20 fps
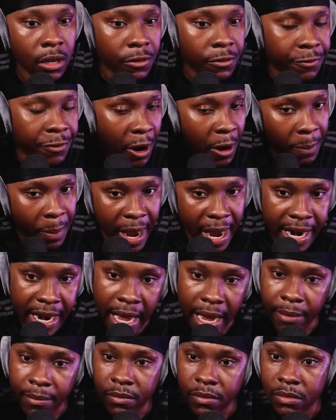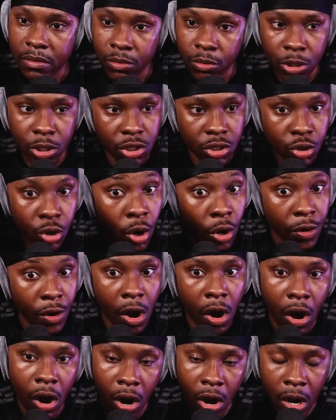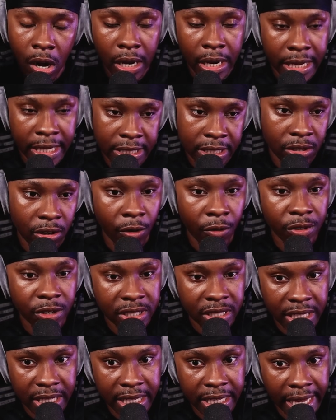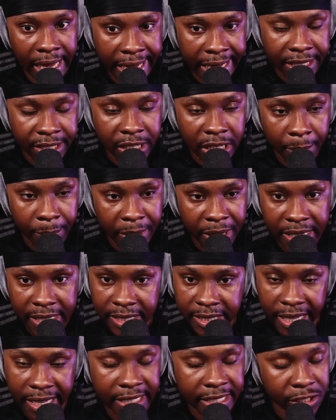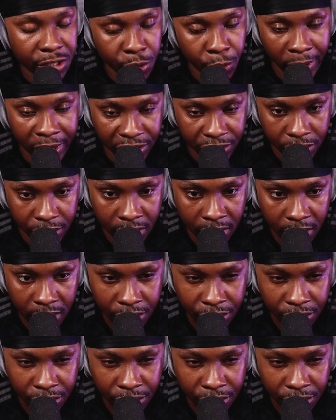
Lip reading: fuck Pan Am, you're the heart, it's obviously he's going to be in a sticky situation.